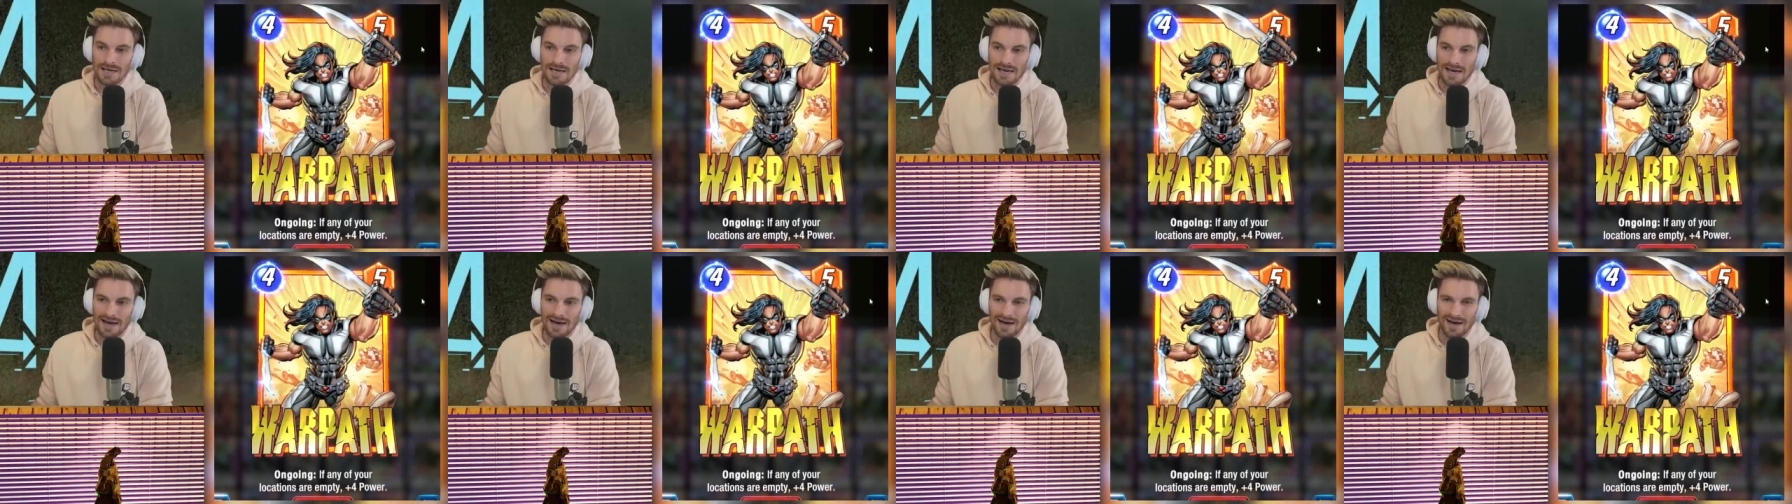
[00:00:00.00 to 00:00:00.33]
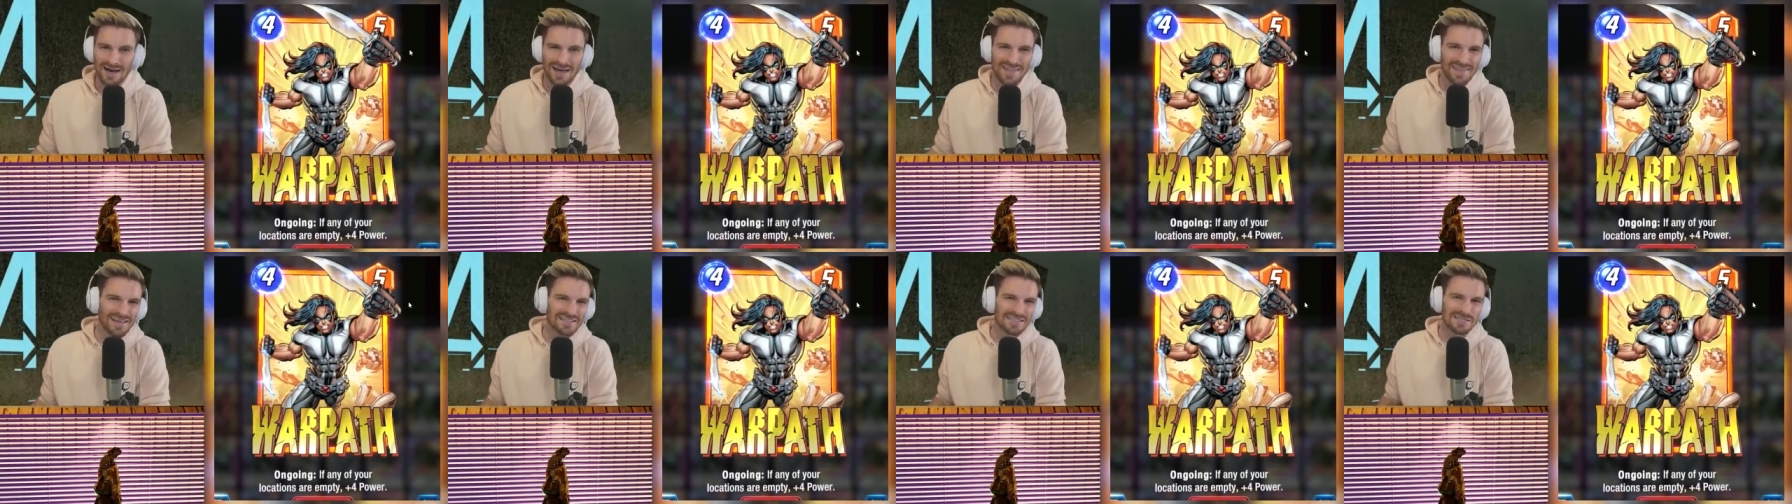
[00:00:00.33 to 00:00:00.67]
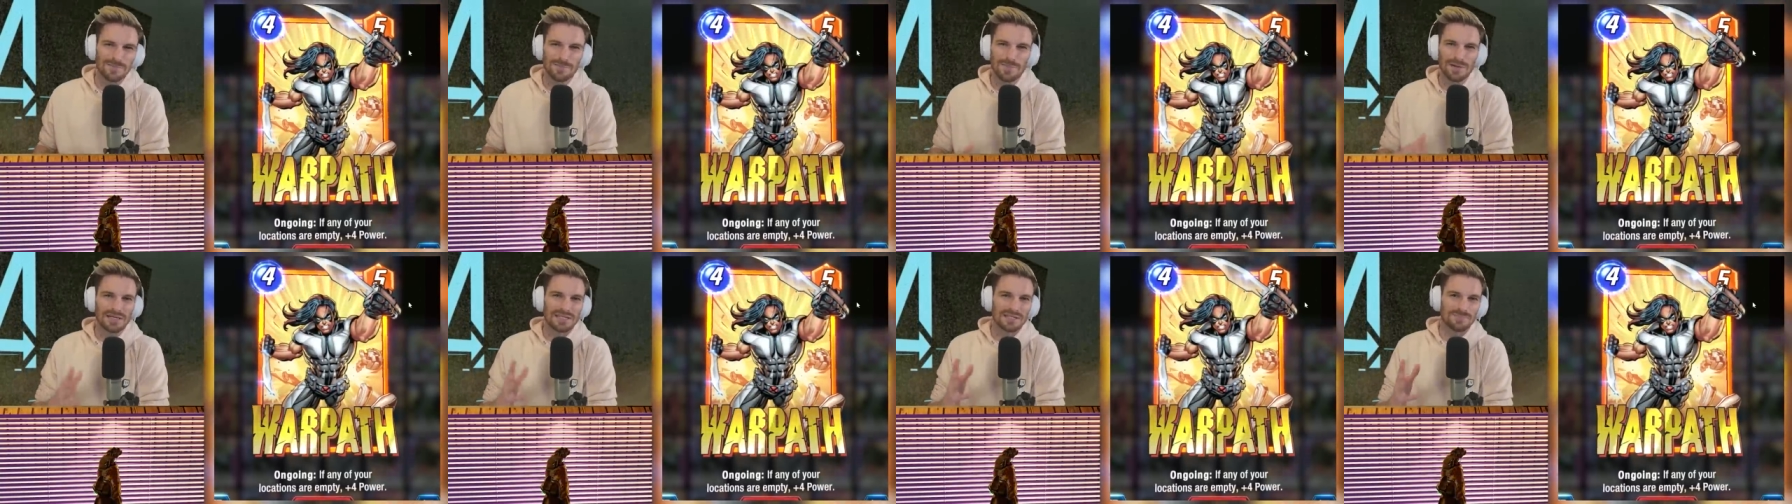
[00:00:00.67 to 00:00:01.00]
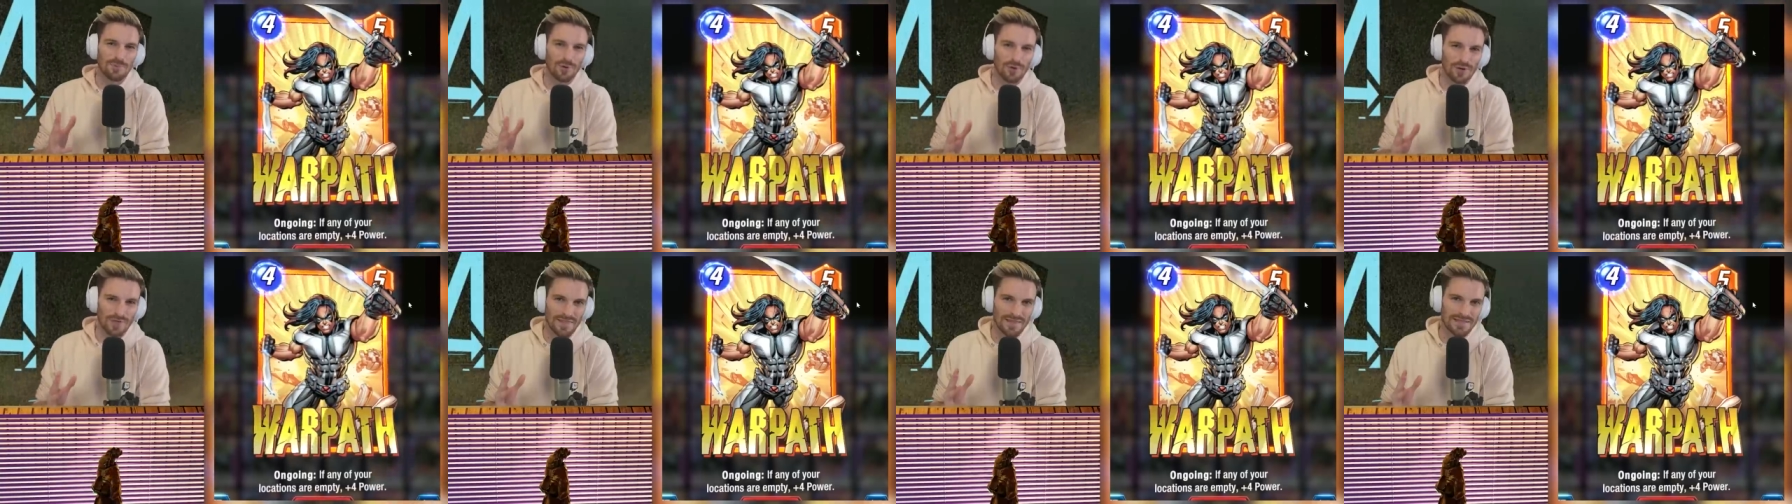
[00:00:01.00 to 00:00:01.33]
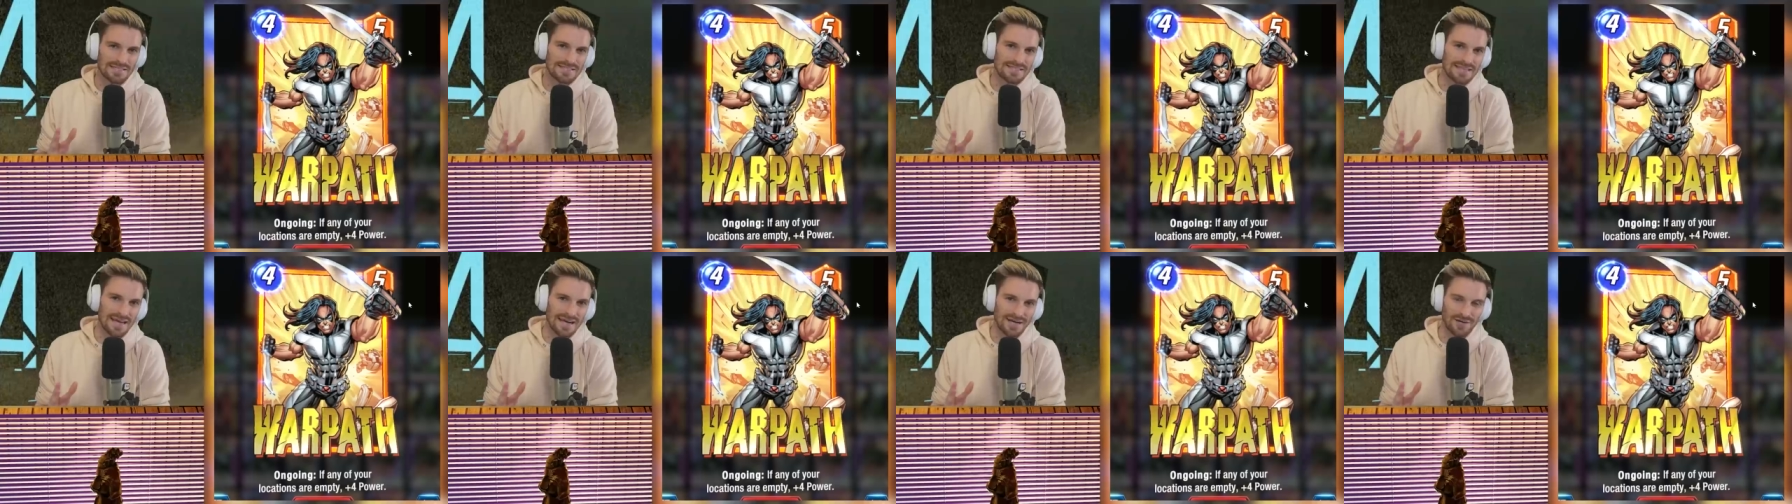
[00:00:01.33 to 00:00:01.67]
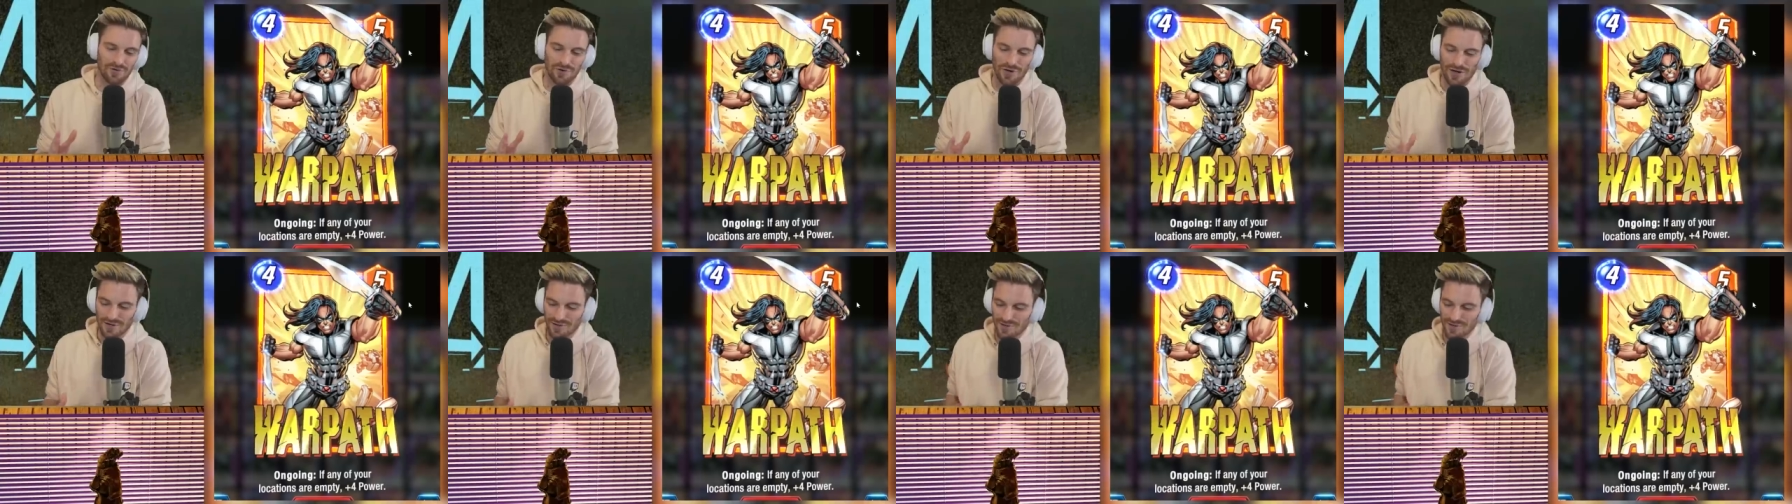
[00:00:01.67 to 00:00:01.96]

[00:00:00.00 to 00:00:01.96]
Uh, and that's the biggest part of this deck, right?